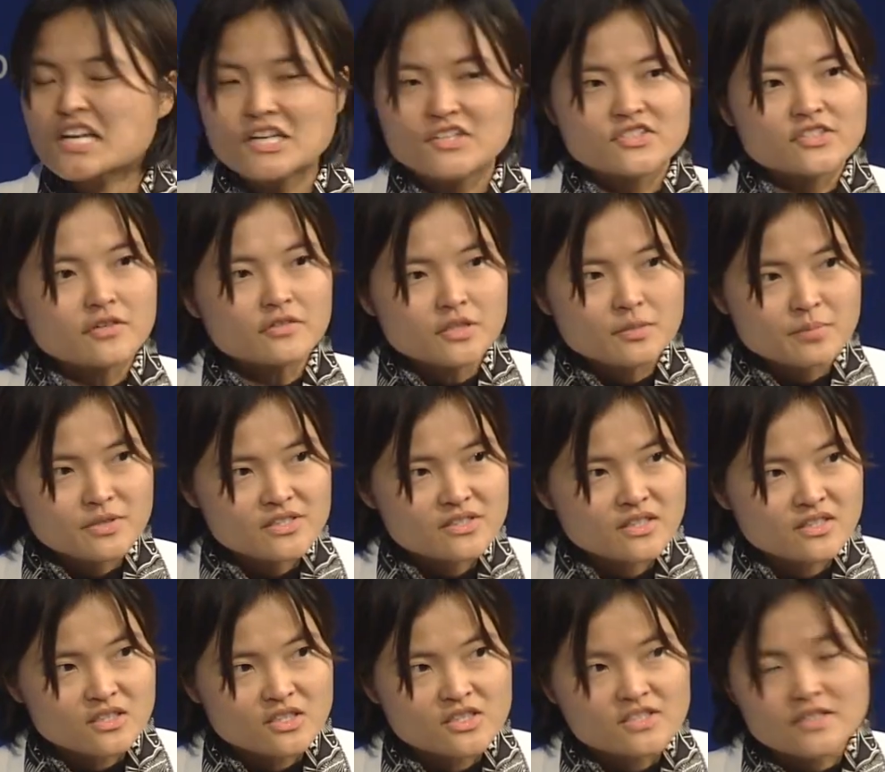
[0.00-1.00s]

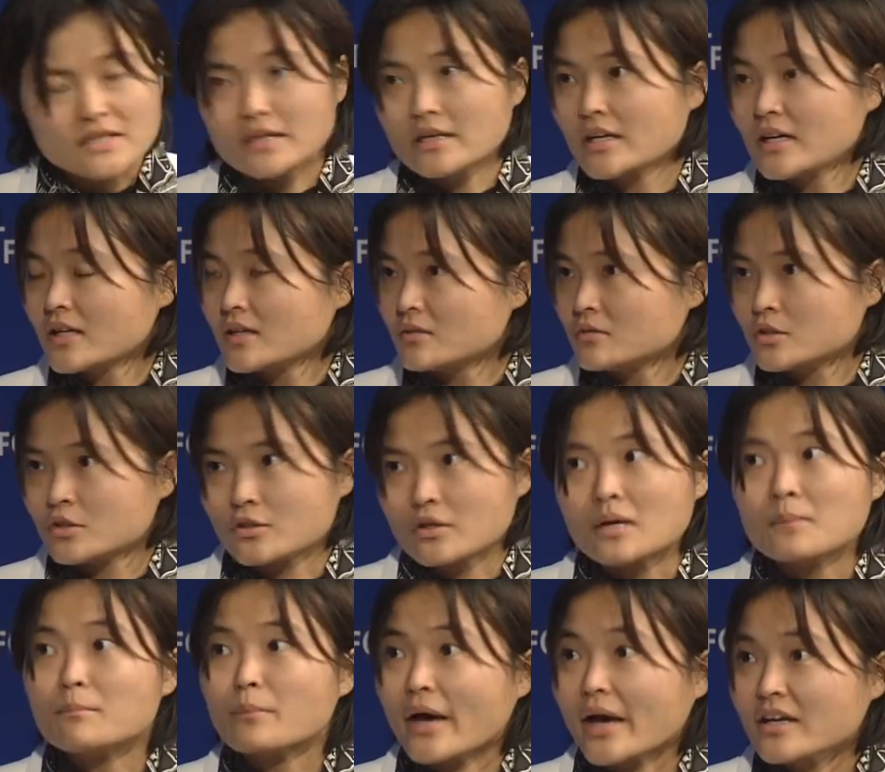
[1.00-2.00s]
70% is
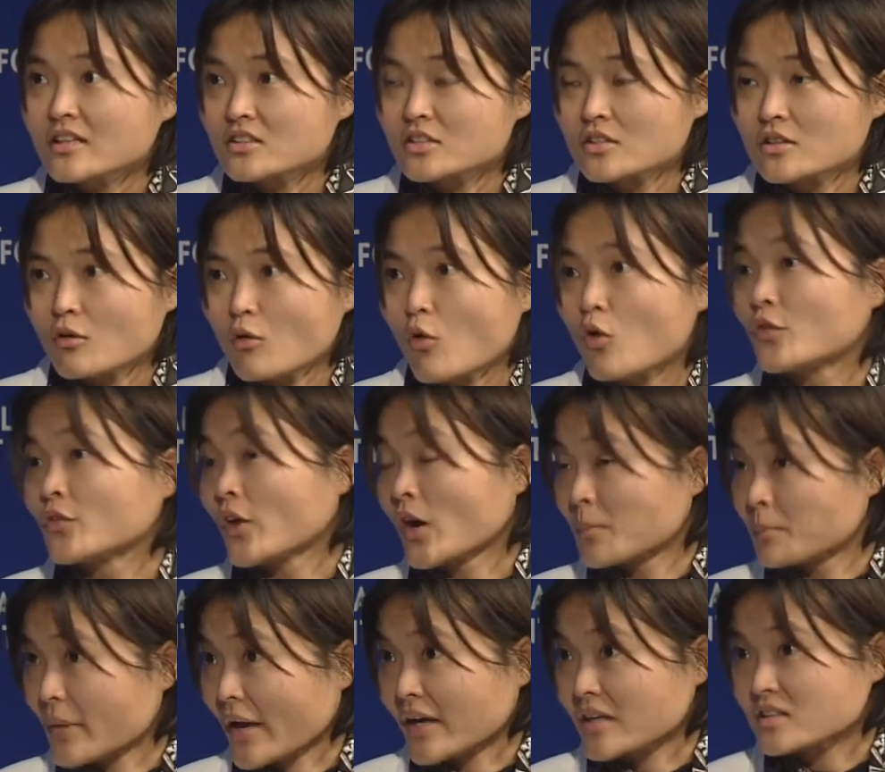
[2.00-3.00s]
unbanked or
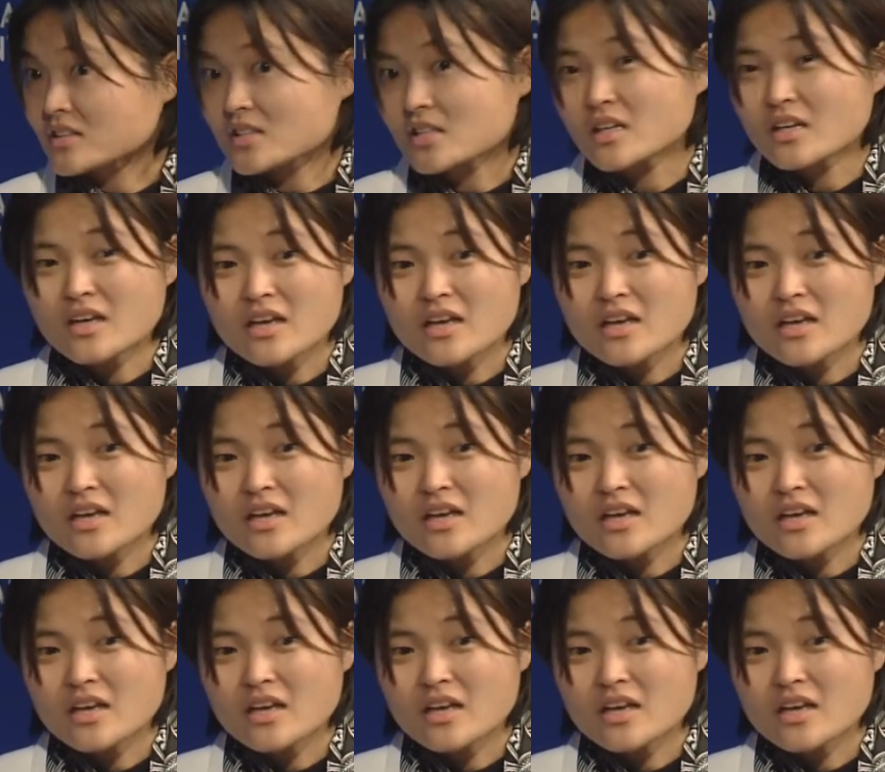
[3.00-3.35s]
not banked.